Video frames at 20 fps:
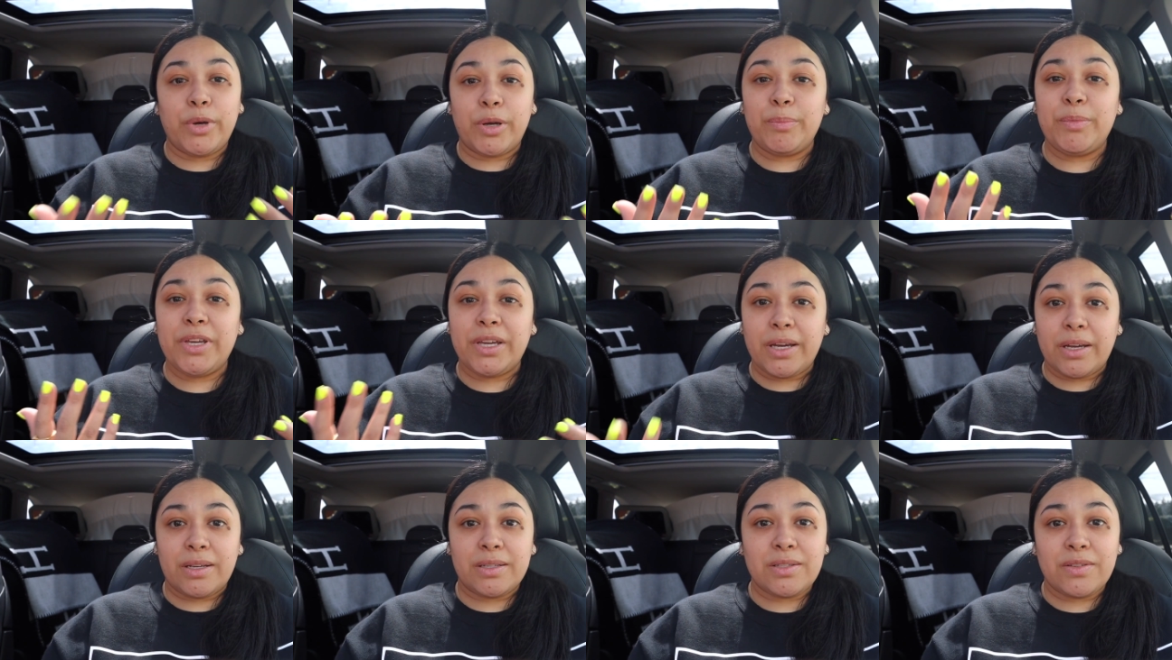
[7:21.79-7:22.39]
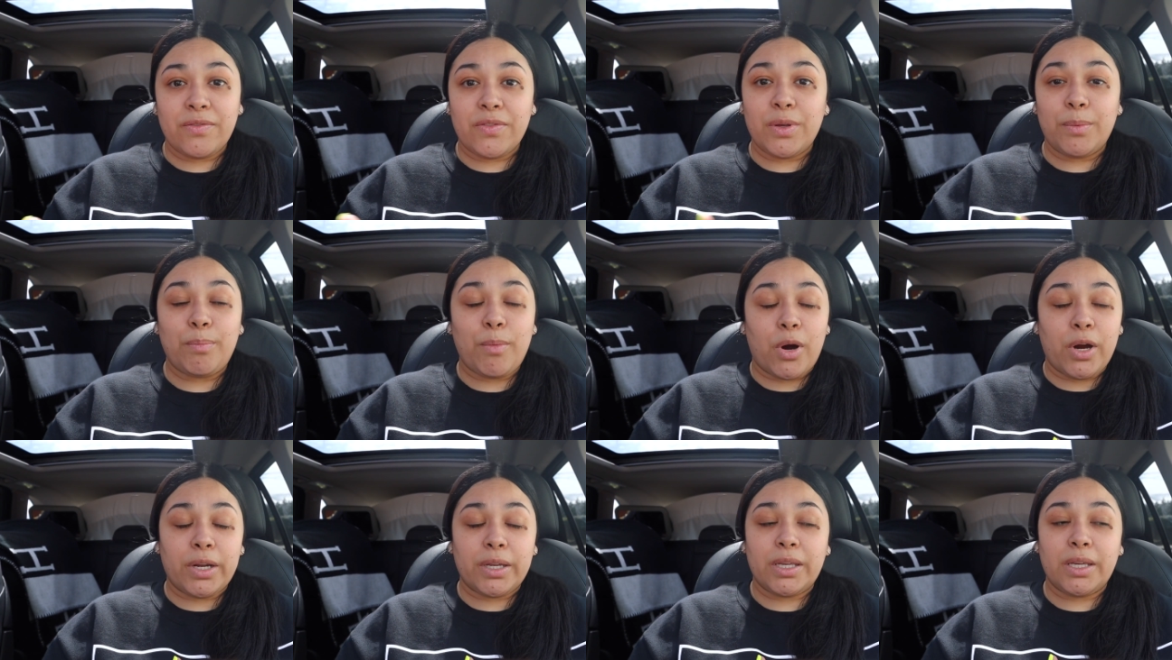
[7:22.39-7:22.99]
But because of the
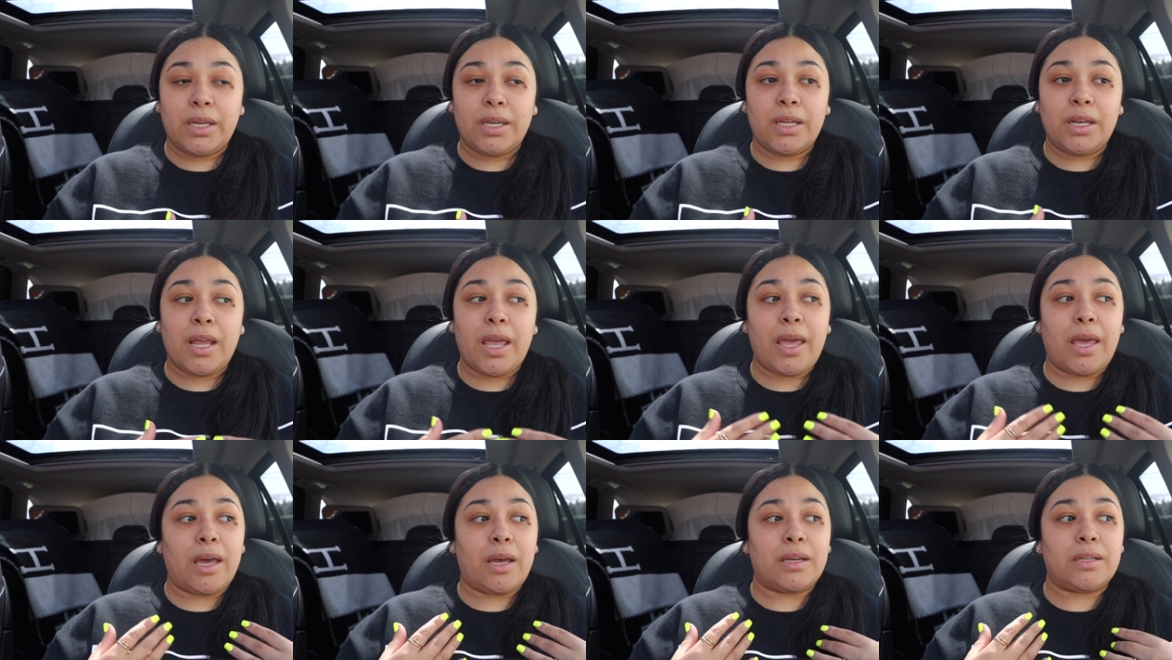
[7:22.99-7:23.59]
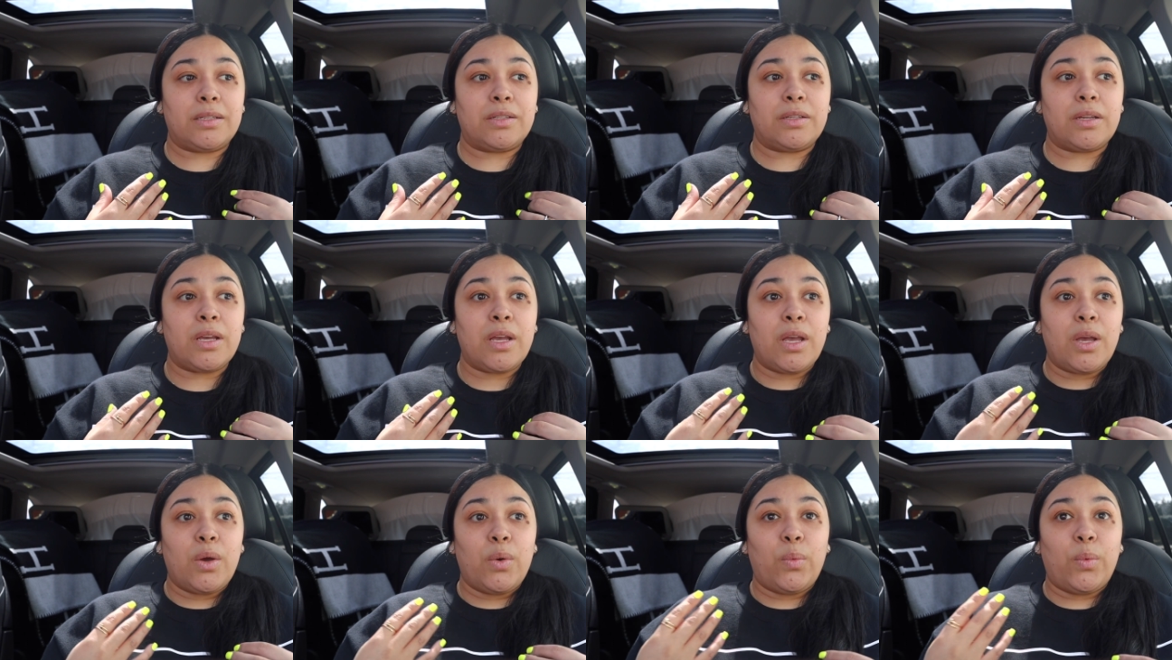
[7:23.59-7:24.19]
market and
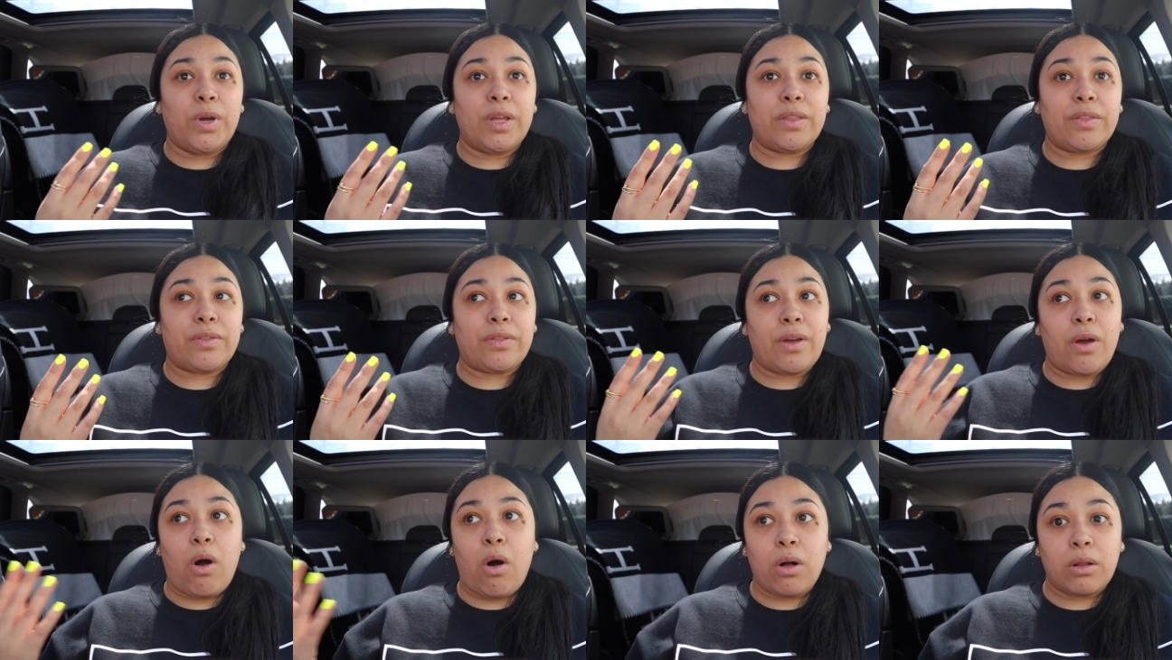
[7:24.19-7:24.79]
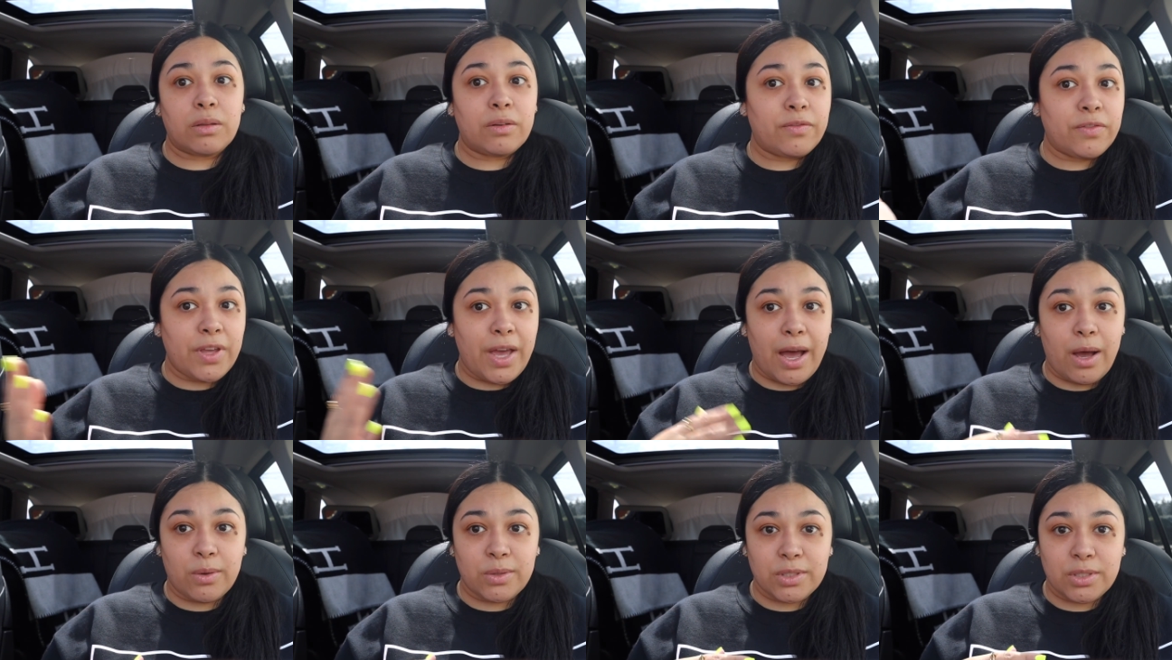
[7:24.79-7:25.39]
with all of
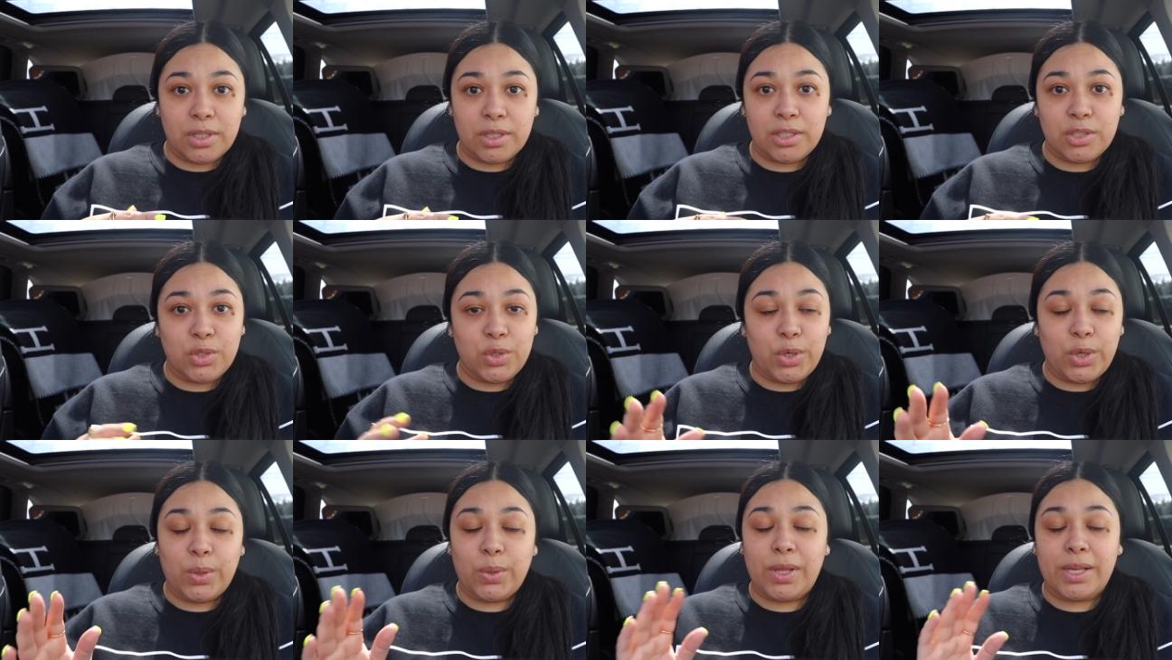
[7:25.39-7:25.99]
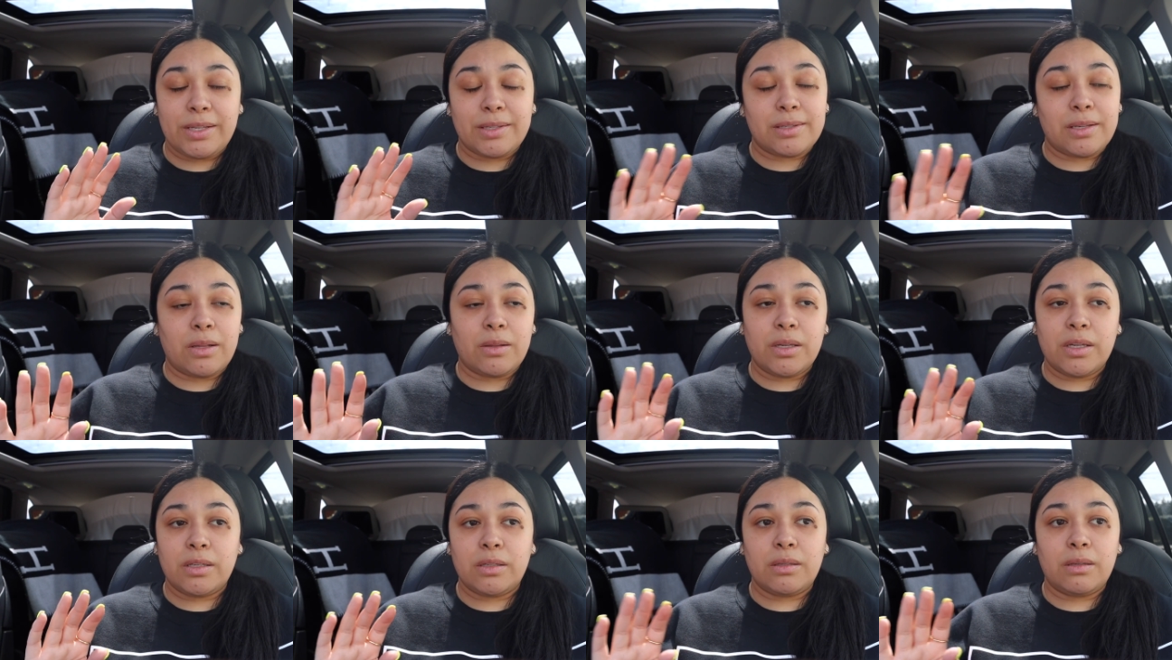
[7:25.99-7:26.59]
the houses, you know, like
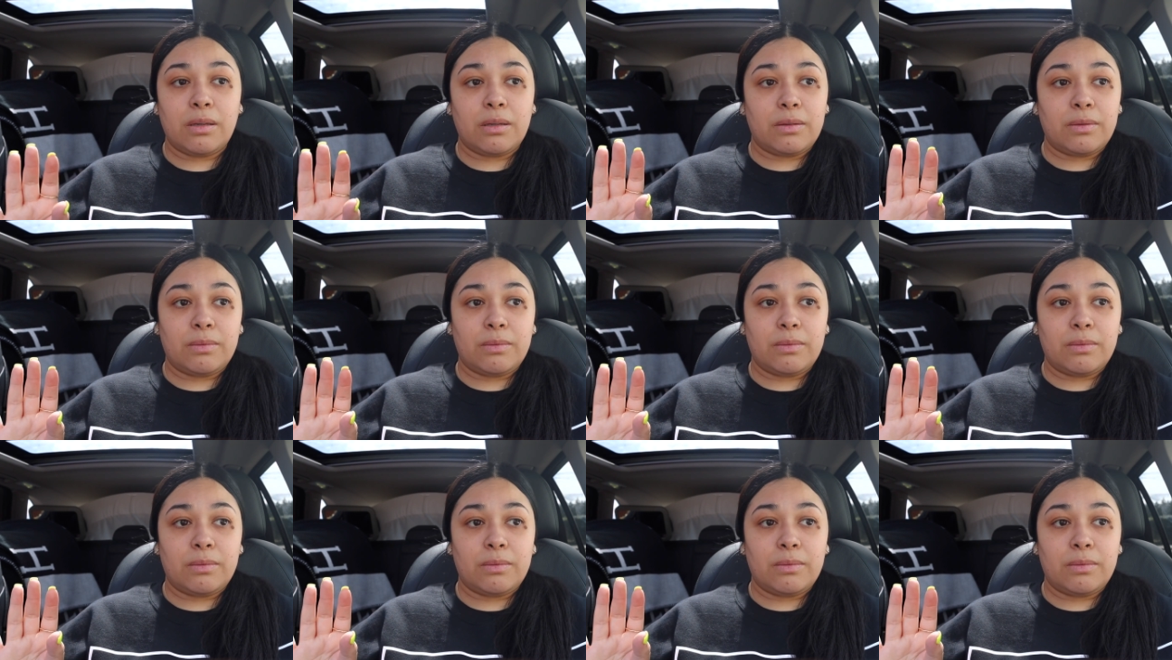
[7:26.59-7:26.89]
selling,